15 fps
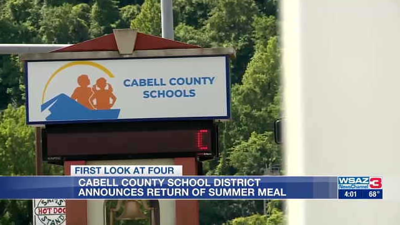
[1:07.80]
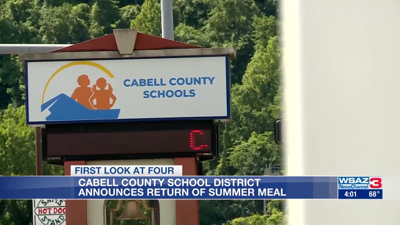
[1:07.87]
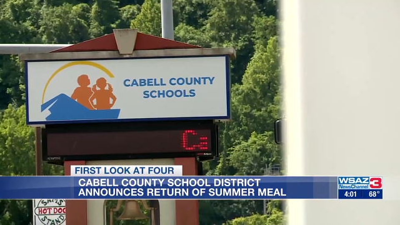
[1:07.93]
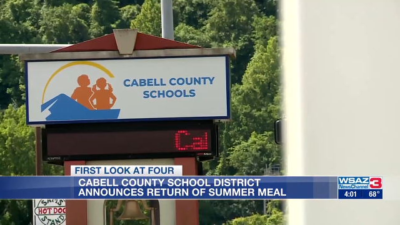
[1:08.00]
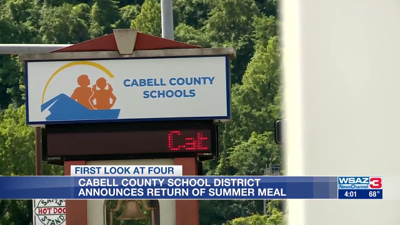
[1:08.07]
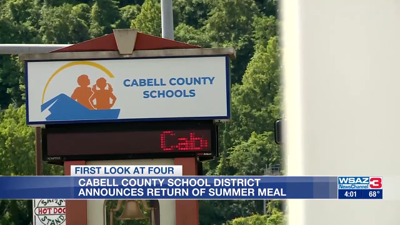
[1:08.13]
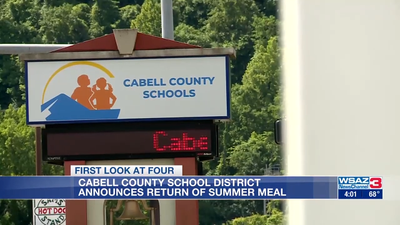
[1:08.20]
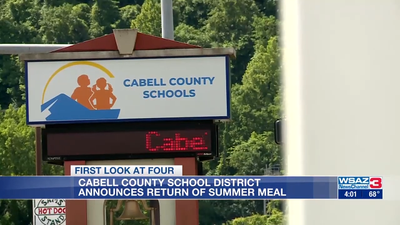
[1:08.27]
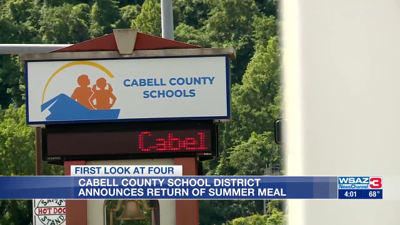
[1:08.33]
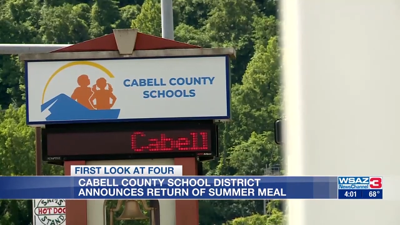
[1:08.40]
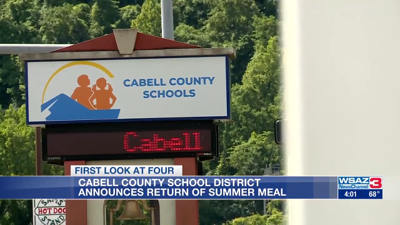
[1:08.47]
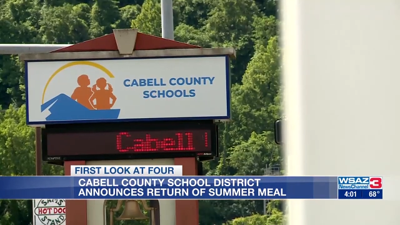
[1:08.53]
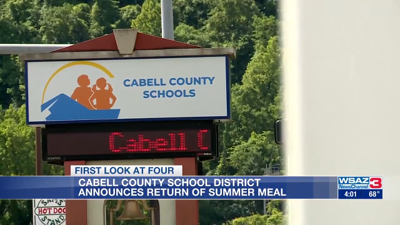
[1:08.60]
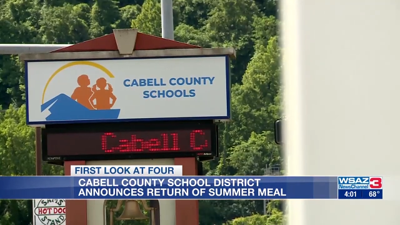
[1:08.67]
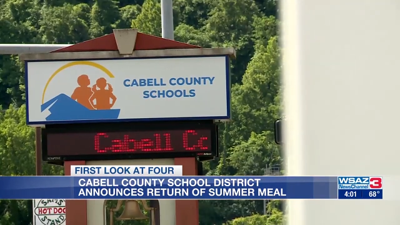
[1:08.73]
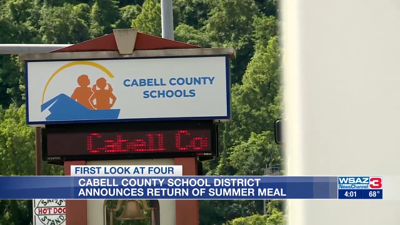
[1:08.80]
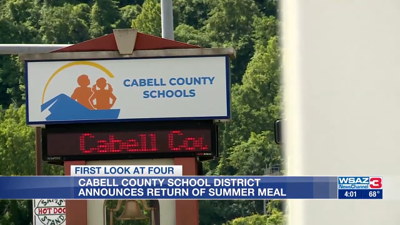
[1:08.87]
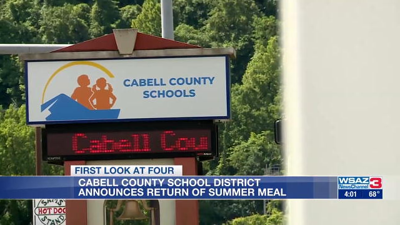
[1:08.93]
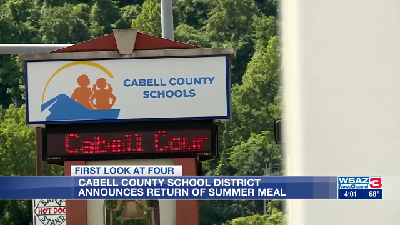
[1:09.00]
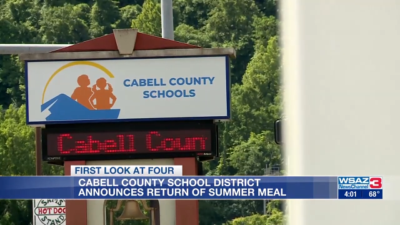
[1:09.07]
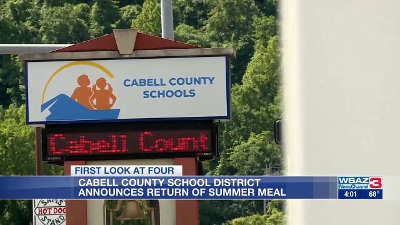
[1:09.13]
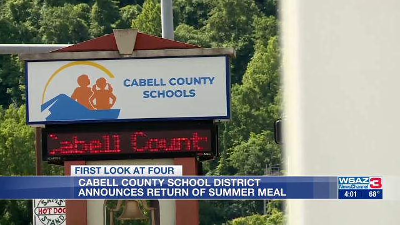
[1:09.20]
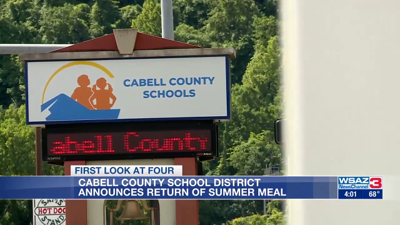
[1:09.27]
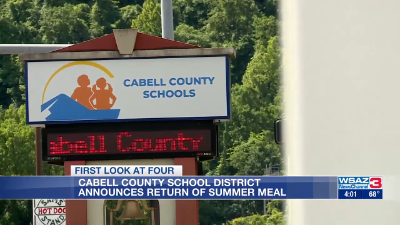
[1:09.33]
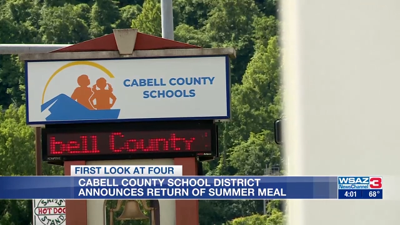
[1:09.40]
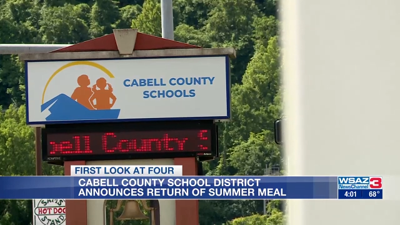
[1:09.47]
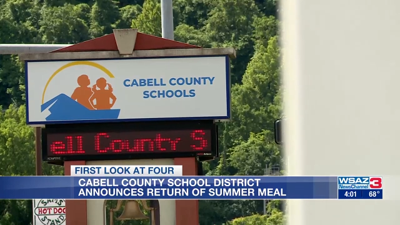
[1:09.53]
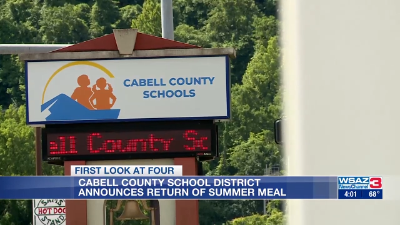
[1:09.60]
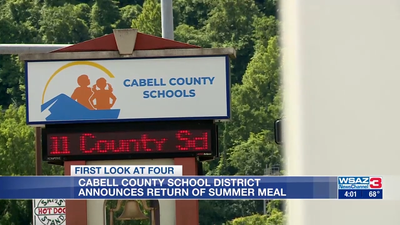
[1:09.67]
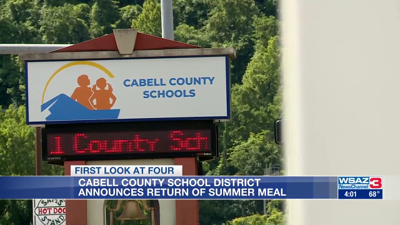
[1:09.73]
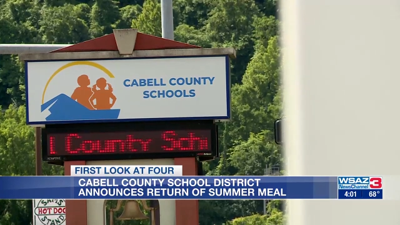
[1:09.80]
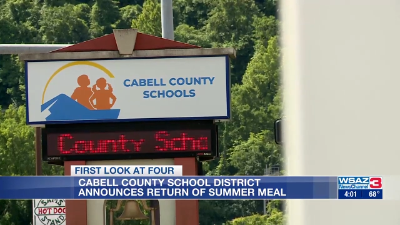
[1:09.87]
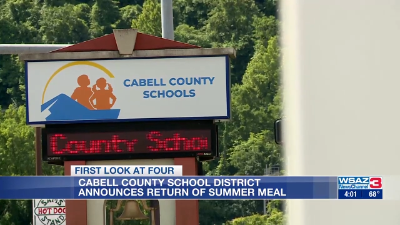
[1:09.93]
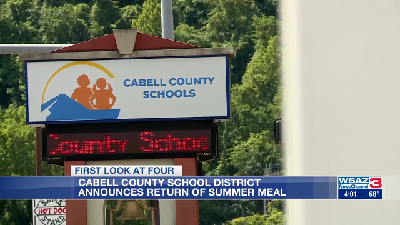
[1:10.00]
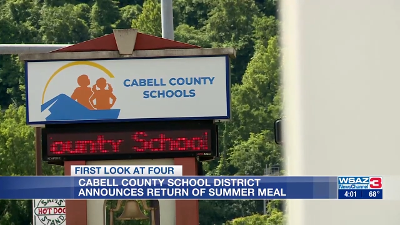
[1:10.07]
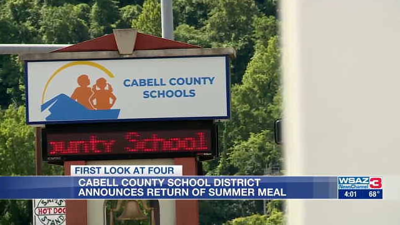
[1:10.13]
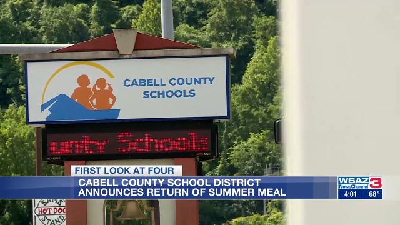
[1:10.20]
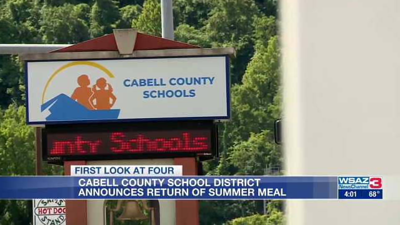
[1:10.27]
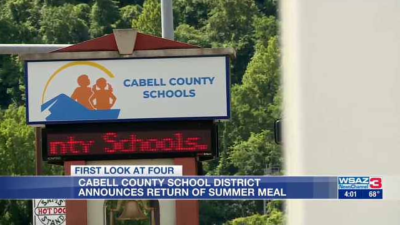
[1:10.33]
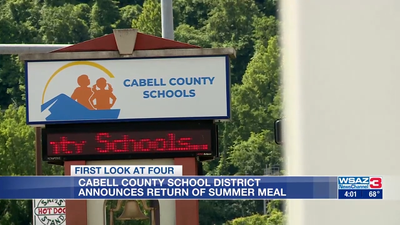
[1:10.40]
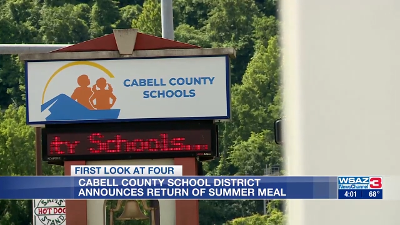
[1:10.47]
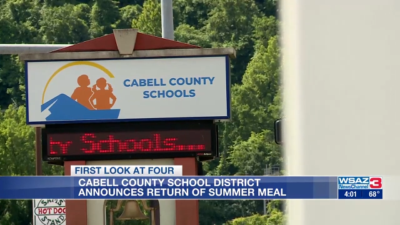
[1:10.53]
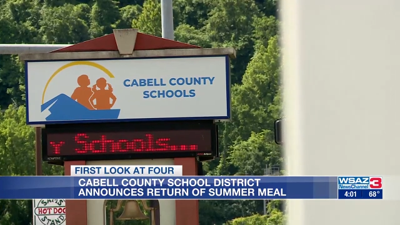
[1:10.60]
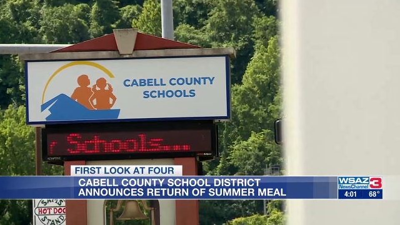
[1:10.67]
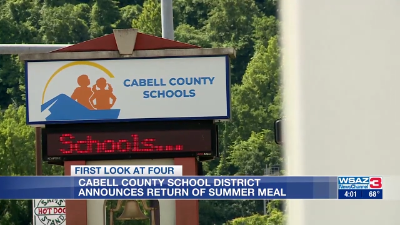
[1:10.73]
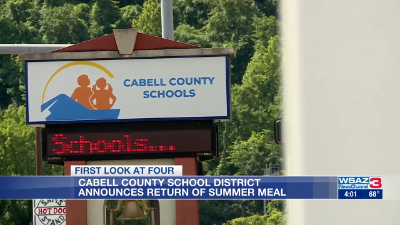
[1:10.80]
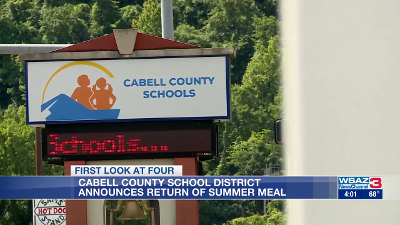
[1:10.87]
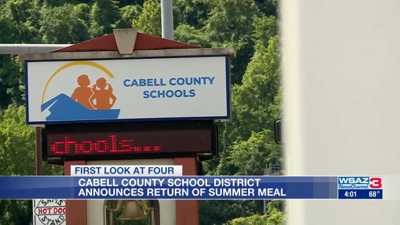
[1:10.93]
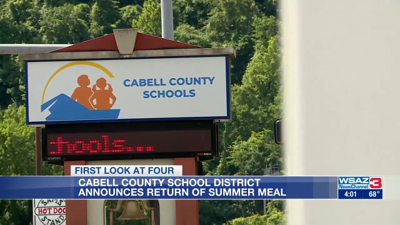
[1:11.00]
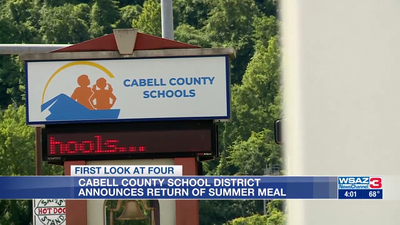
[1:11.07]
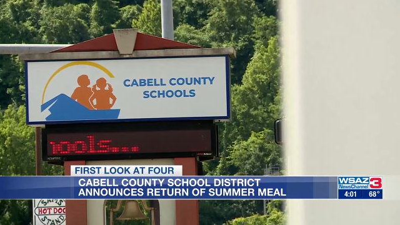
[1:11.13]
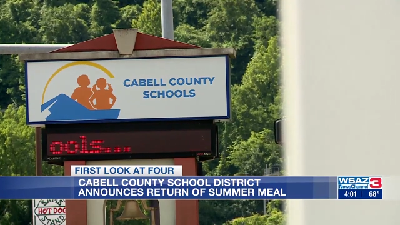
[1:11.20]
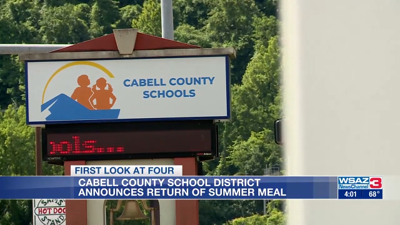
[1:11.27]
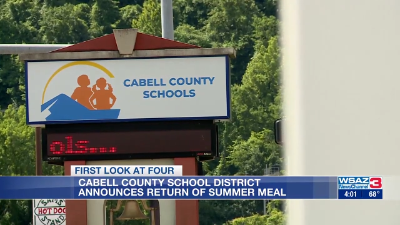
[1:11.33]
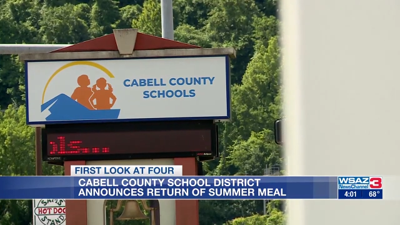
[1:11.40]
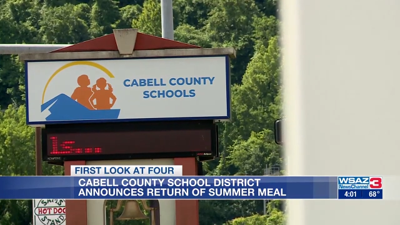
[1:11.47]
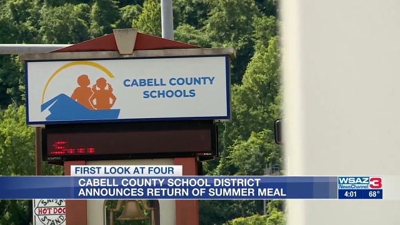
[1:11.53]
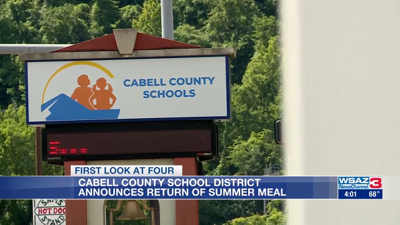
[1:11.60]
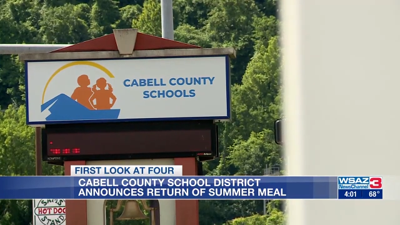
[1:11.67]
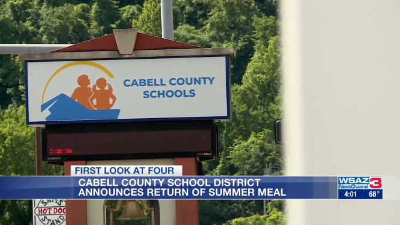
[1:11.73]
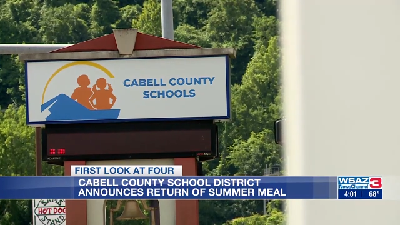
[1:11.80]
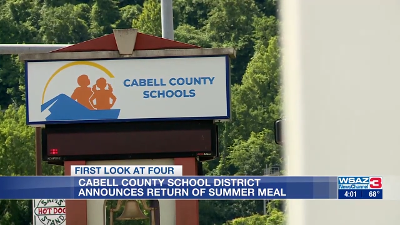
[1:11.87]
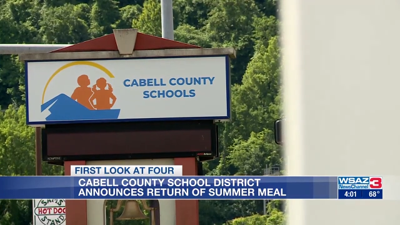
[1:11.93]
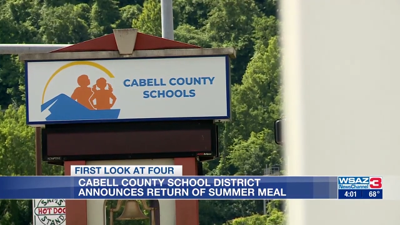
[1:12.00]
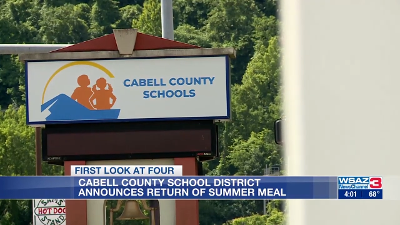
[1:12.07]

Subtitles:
Nobody's mouth can be seen.